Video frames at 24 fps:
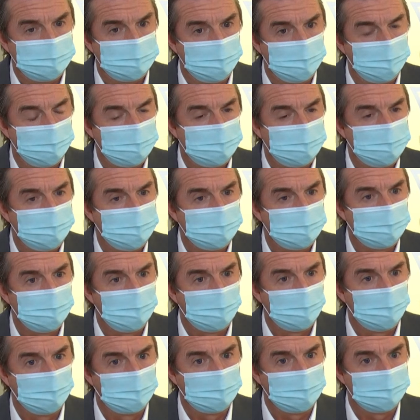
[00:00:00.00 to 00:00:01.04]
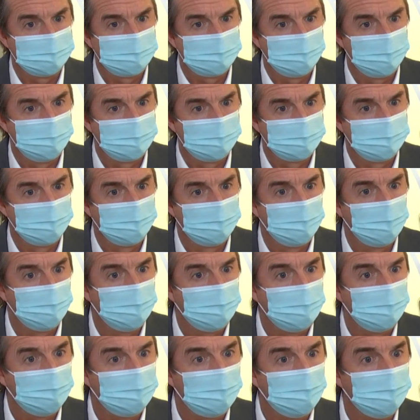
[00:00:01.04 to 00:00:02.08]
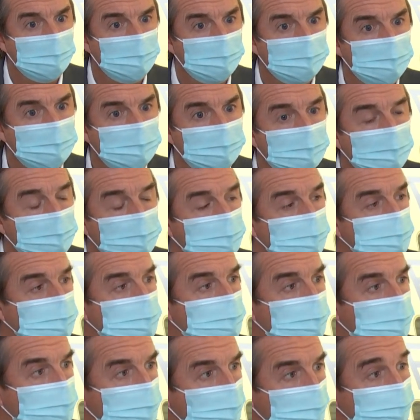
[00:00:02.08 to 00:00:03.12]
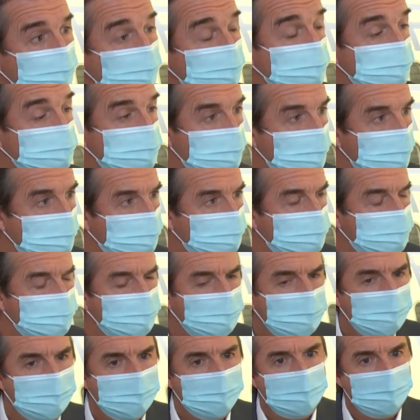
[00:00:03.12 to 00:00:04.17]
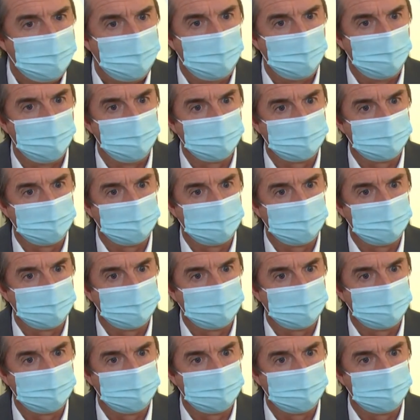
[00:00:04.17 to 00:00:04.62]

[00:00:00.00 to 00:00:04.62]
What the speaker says: services to our customers and the way we want to support and serve our